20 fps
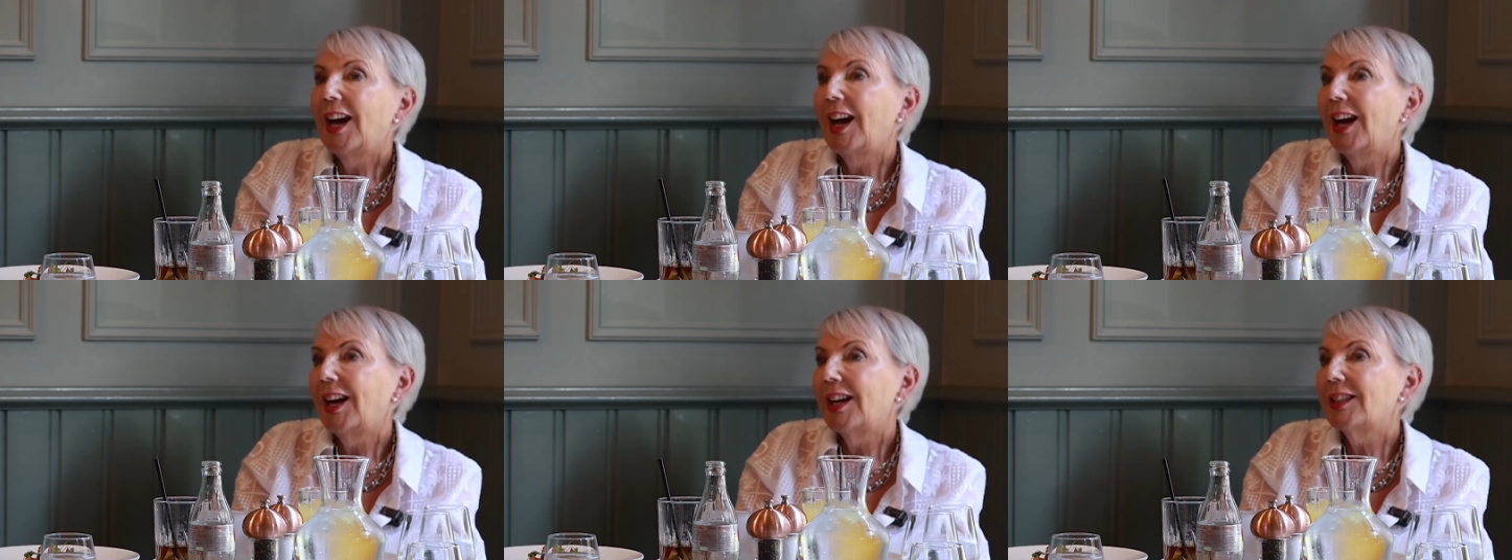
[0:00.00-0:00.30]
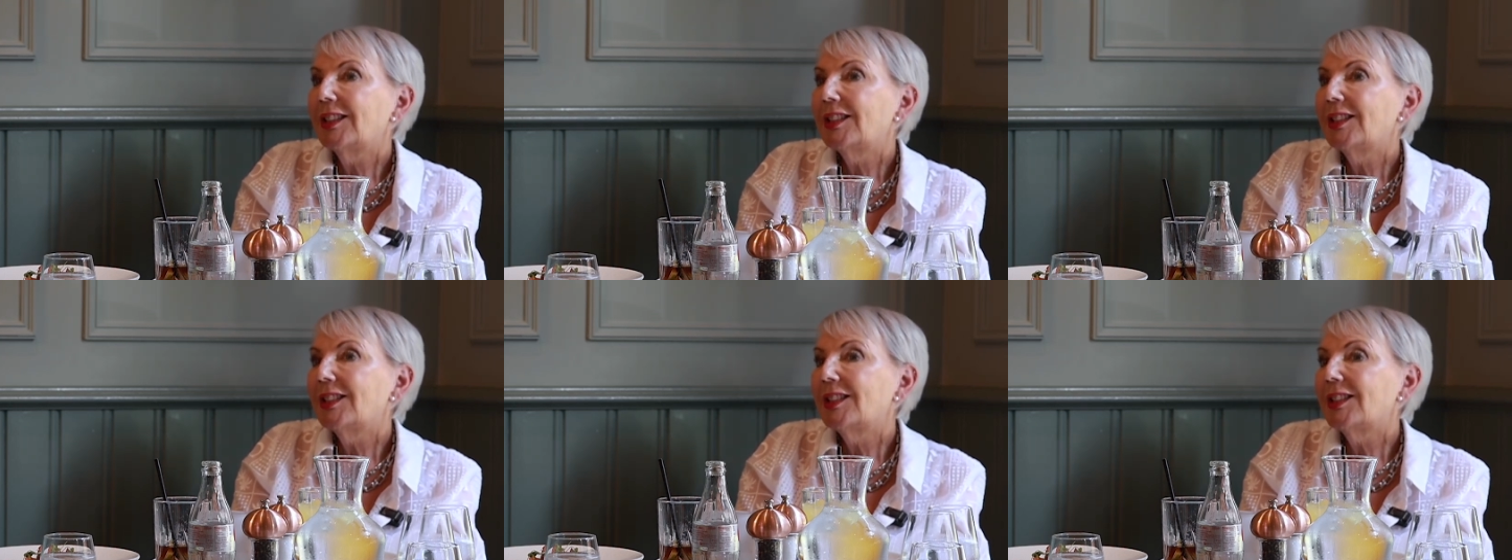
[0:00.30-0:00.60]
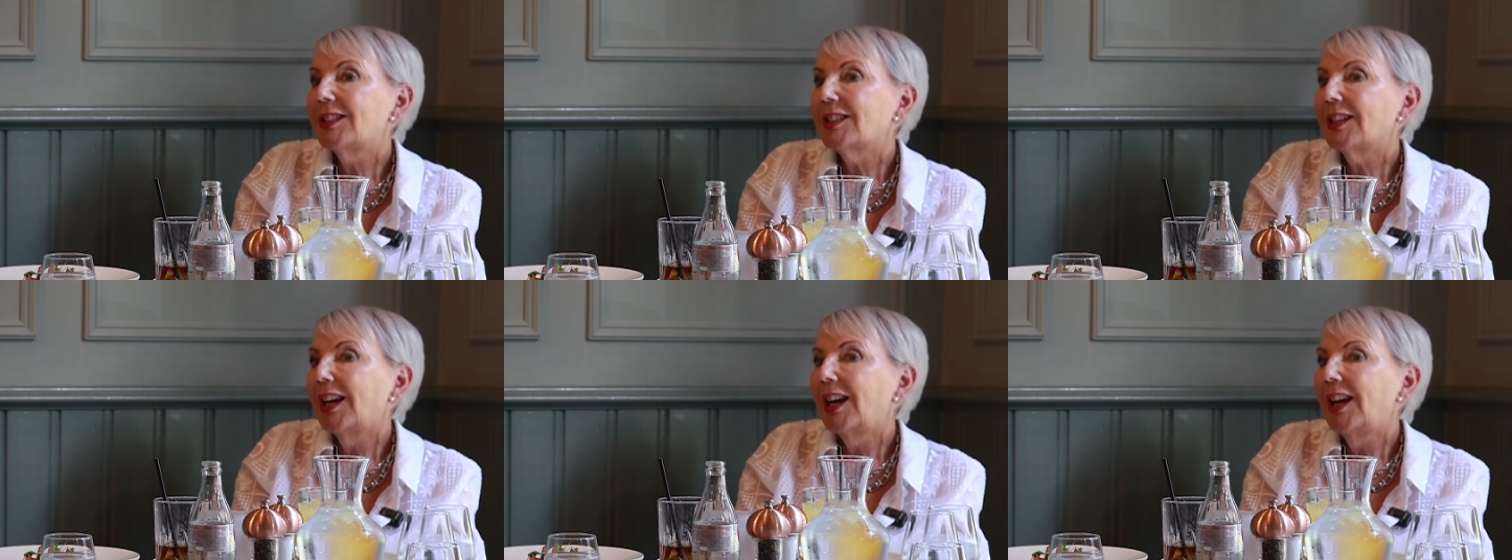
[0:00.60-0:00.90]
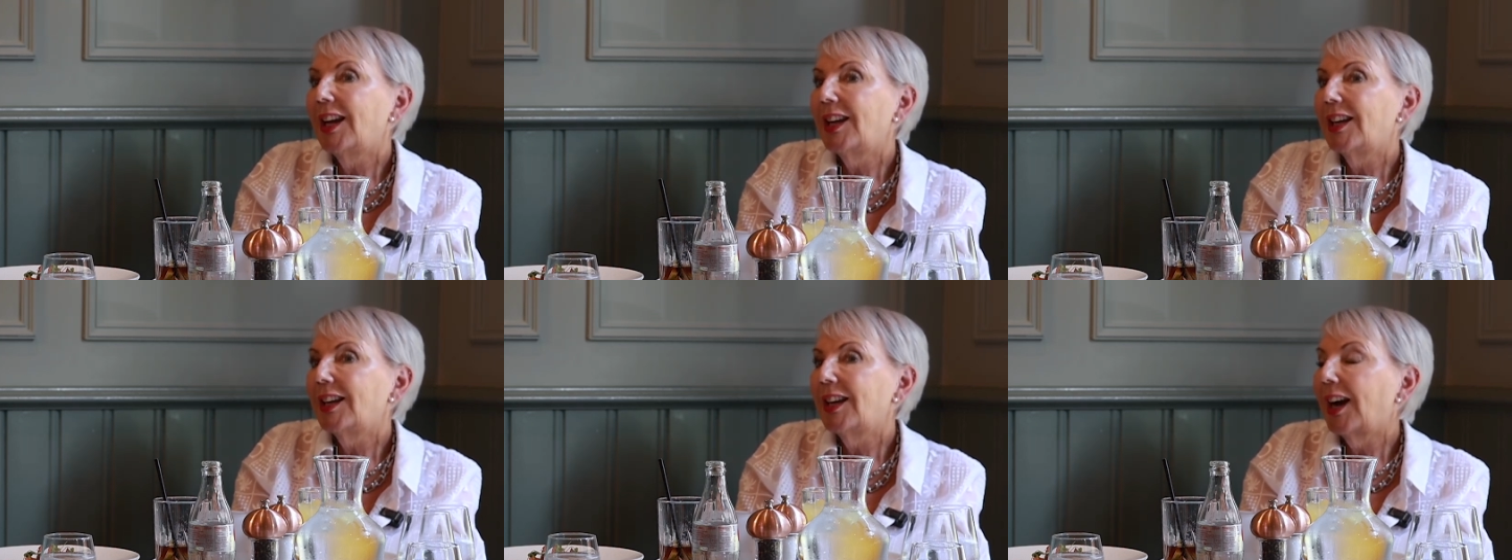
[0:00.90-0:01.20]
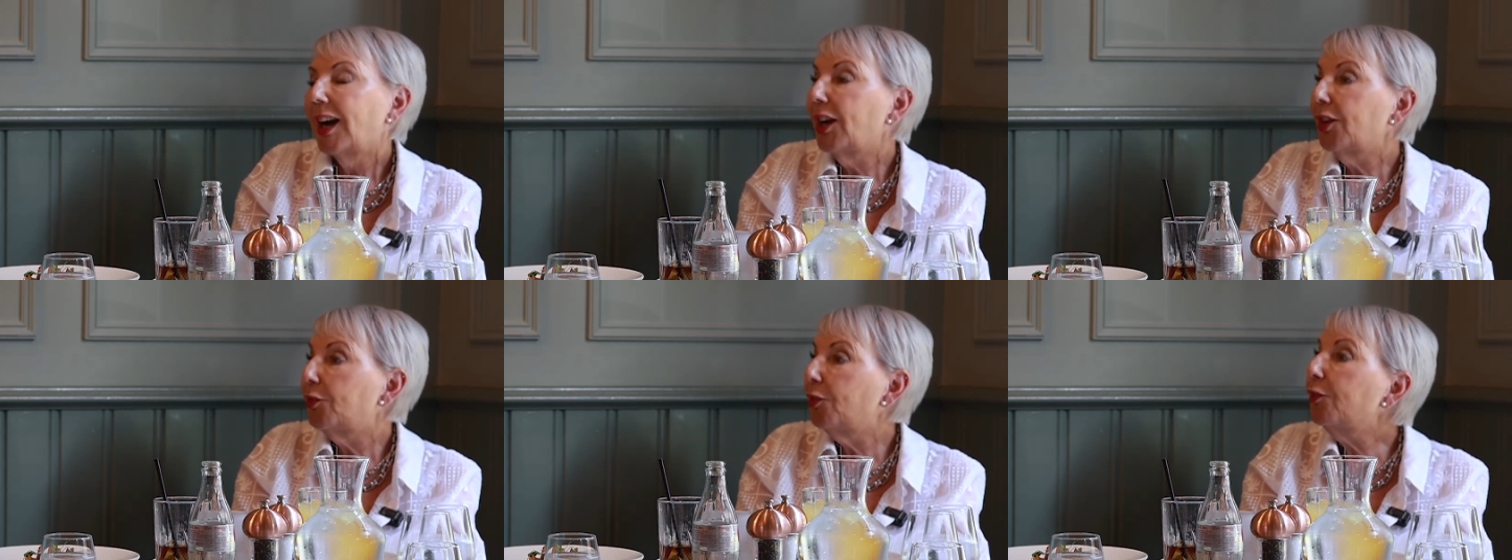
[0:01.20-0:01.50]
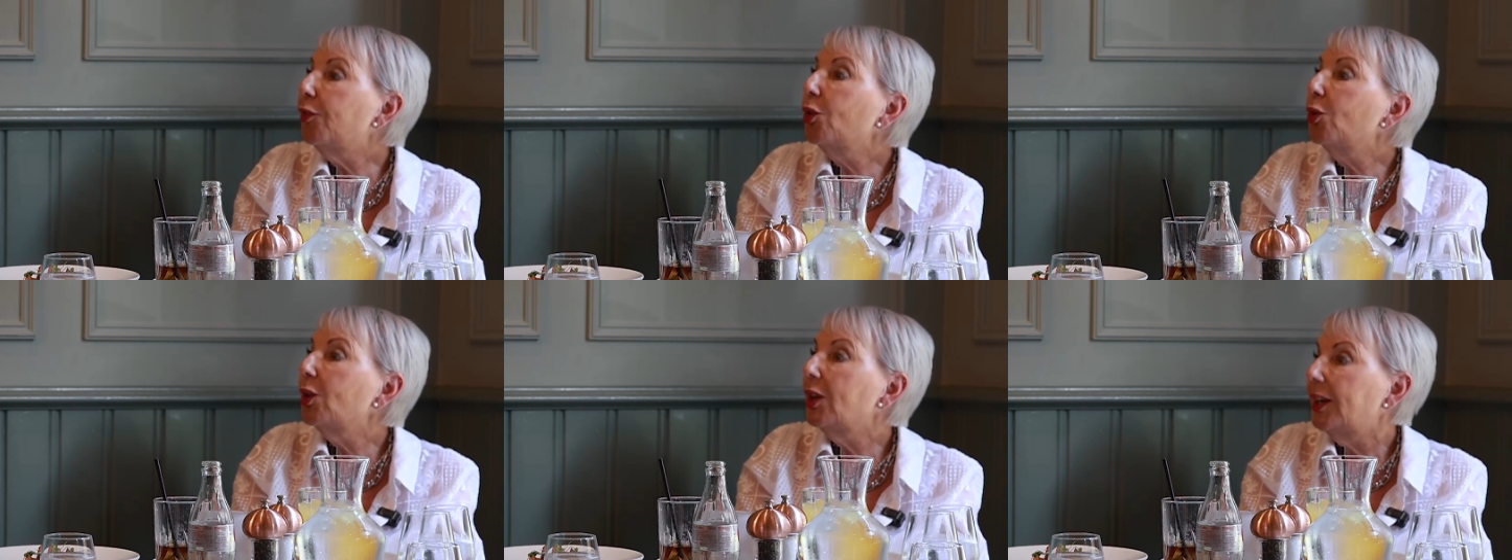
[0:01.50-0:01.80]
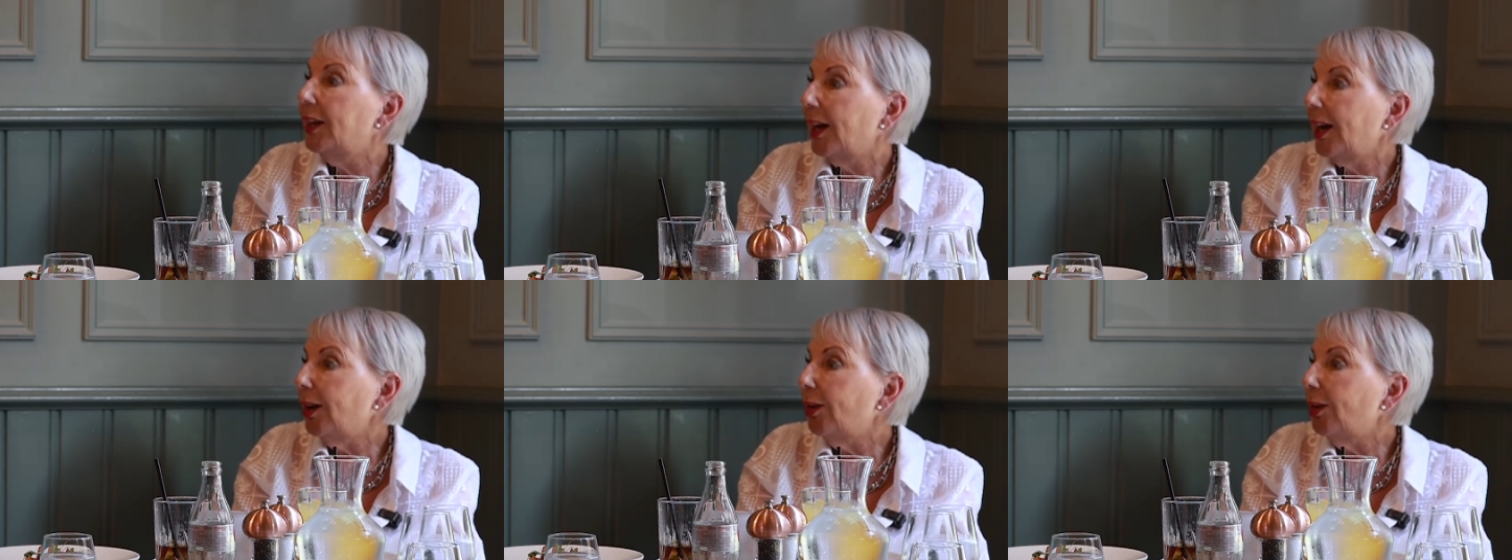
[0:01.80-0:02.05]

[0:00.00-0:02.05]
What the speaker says: and I'd fallen